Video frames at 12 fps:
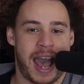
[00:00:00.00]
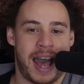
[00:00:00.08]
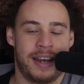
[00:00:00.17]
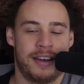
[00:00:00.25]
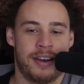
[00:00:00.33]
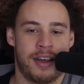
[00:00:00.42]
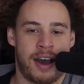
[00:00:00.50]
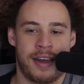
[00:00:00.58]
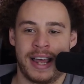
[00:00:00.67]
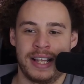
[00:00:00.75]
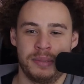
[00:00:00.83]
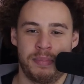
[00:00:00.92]
And
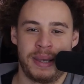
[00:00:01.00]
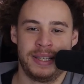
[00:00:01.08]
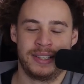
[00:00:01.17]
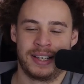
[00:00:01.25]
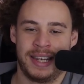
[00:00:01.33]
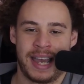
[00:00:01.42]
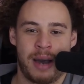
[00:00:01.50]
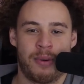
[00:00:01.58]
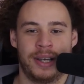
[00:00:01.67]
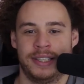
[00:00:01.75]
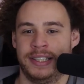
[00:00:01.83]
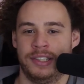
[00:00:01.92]
that's basically how
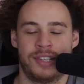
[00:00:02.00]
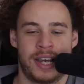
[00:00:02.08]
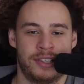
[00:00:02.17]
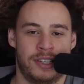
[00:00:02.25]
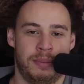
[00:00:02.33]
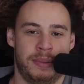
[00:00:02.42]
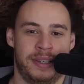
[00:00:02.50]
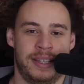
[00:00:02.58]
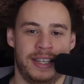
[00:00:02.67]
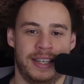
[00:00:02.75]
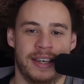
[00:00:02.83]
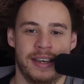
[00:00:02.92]
I see
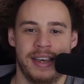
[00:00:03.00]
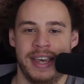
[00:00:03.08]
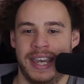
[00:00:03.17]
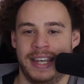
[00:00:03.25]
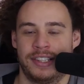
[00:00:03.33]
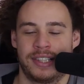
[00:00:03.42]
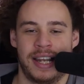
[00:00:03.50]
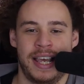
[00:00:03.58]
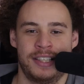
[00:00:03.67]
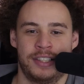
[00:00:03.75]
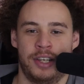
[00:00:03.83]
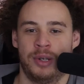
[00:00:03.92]
ChatGPT. It's
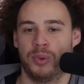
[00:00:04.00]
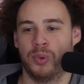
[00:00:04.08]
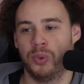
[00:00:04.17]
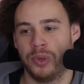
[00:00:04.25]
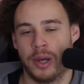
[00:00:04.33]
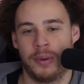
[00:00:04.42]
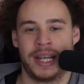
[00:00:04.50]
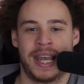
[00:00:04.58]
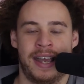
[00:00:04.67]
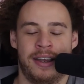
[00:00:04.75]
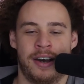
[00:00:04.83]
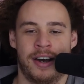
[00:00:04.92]
less an all knowing
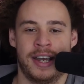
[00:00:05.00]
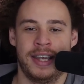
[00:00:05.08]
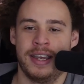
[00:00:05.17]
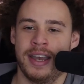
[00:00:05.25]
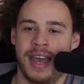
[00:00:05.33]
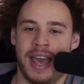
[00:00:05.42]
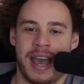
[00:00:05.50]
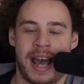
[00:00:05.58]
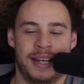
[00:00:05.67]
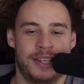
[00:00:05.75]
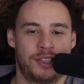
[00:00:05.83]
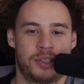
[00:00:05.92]
AI
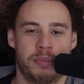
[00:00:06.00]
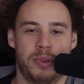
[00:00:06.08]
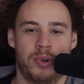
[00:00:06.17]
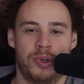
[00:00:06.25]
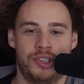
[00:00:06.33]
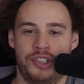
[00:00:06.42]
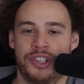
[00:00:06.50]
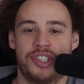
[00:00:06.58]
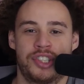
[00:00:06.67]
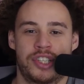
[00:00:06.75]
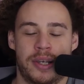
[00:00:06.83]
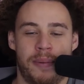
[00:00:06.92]
and it's more
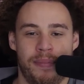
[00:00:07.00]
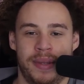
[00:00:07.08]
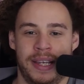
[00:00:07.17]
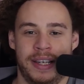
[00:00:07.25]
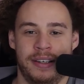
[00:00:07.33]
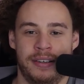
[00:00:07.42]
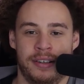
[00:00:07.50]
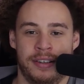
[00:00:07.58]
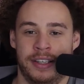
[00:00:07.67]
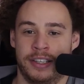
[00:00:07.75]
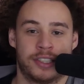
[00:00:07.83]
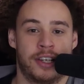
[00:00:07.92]
just something
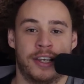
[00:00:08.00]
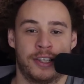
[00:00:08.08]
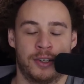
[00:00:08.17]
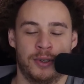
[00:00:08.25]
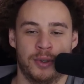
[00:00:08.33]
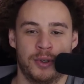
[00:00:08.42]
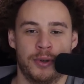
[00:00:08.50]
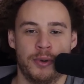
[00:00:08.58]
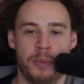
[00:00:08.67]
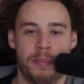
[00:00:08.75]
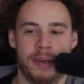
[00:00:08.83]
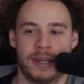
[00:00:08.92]
that's like
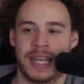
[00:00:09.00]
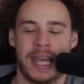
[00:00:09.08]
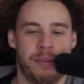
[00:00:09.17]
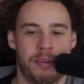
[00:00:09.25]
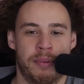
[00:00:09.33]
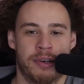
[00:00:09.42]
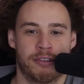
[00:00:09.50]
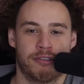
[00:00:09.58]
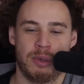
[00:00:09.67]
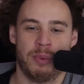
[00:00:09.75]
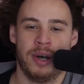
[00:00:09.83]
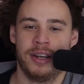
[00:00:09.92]
Google but capable of
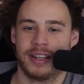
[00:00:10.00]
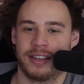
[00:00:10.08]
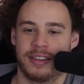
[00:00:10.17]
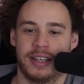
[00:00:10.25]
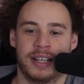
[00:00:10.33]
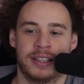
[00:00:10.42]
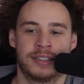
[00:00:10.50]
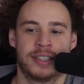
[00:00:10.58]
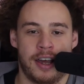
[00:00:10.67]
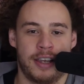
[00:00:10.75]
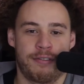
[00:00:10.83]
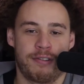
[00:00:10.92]
rewording things.
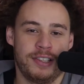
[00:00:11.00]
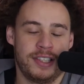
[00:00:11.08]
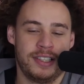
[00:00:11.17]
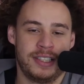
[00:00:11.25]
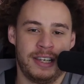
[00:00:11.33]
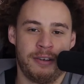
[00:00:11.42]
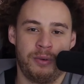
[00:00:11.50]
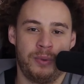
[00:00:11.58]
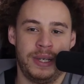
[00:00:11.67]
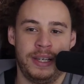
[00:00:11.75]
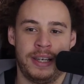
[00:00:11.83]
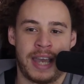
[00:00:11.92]
Like, for instance, if
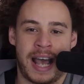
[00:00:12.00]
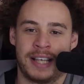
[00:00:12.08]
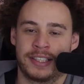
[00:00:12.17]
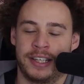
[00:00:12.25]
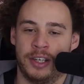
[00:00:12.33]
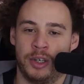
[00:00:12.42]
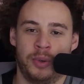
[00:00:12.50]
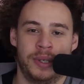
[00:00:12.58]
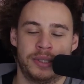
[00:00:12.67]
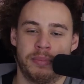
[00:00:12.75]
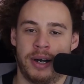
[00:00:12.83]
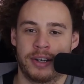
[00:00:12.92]
we ask it who
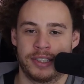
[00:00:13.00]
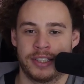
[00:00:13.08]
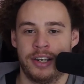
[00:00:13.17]
is Marcus